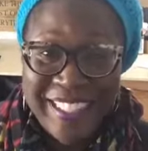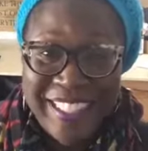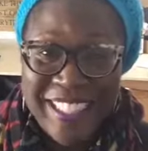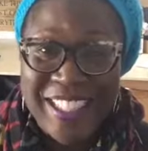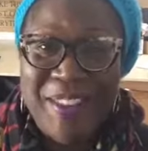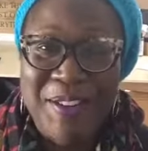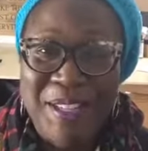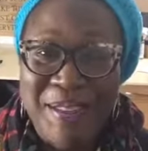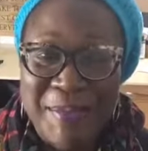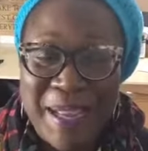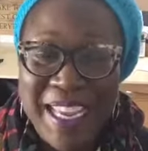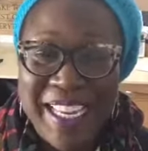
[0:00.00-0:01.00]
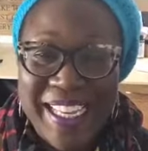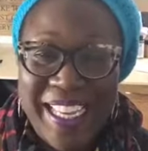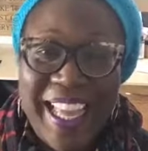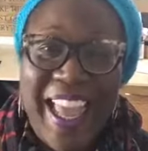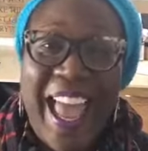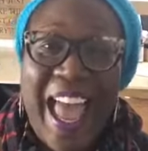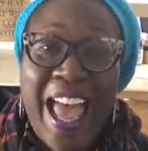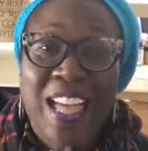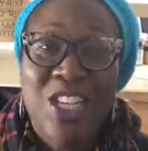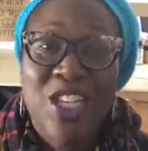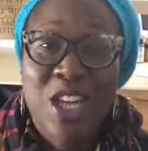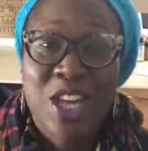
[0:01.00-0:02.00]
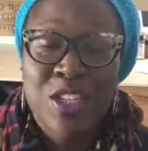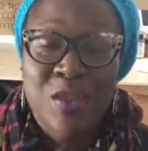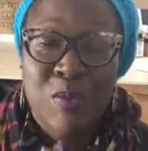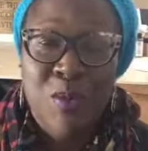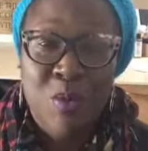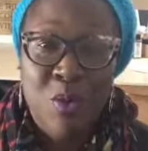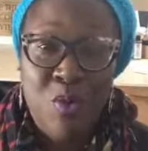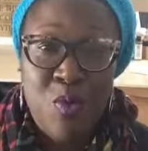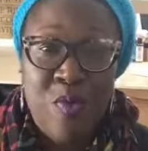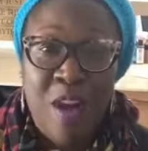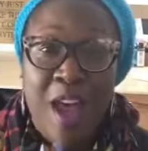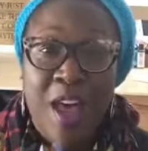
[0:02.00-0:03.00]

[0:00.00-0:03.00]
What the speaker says: so to speak, and just remove